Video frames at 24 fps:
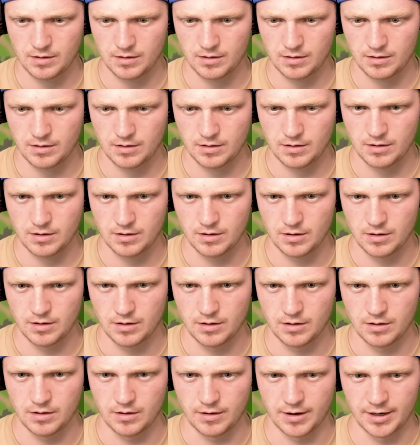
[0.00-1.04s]
All
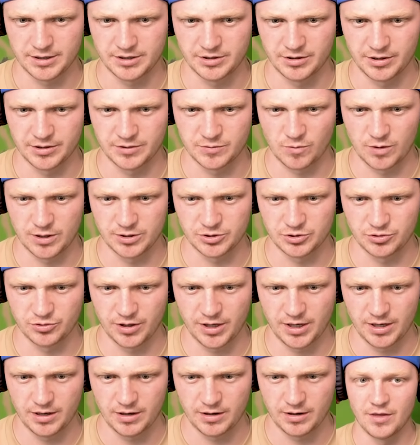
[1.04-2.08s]
right, so there's one
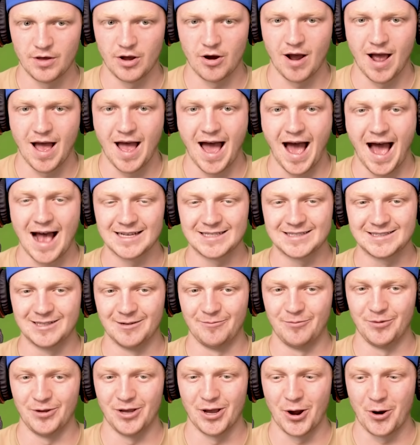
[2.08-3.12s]
tree. There has to
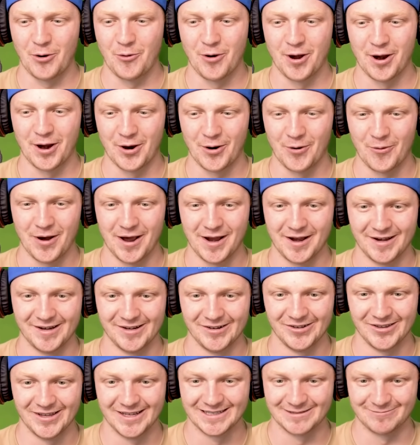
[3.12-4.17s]
be a quicker way to
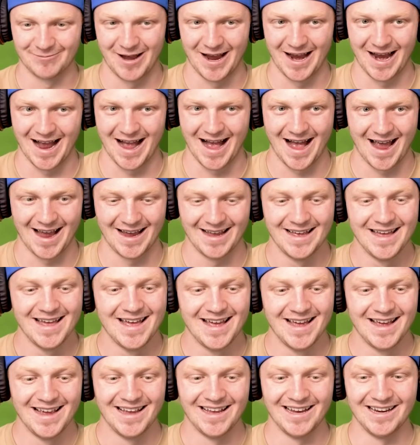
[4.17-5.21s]
do this, my guy.
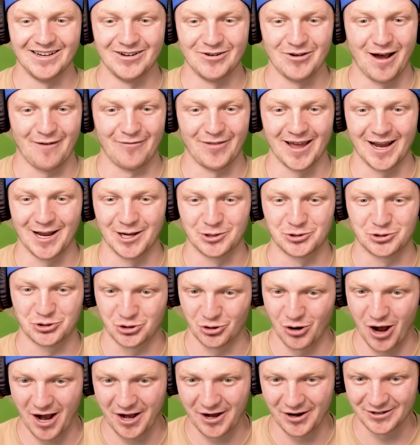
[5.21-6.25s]
Do you have like a
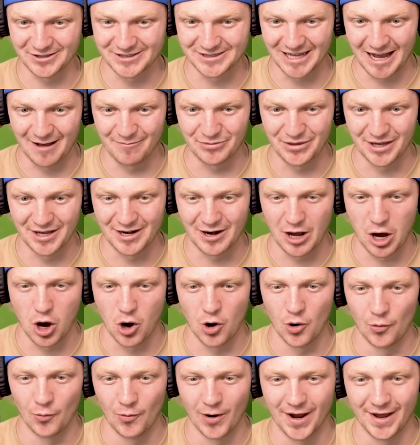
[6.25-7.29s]
truck or something?
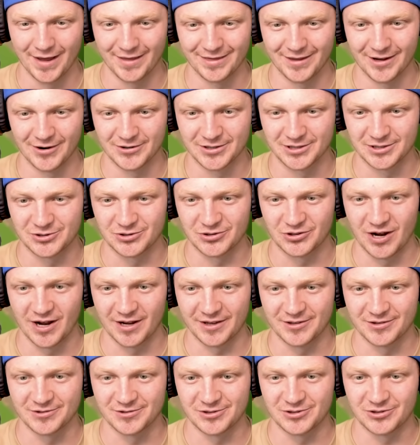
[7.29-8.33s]
Oh wait, there's a truck.
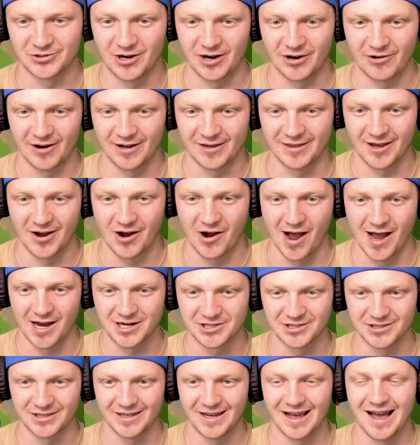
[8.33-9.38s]
There's a truck right there,
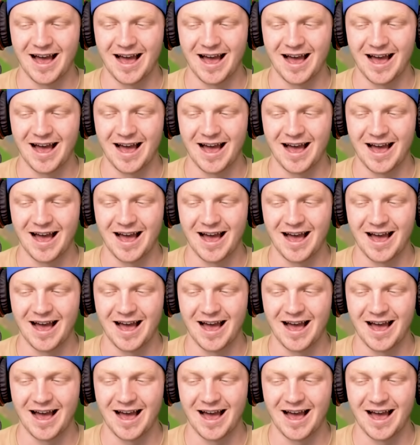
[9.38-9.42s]
actually.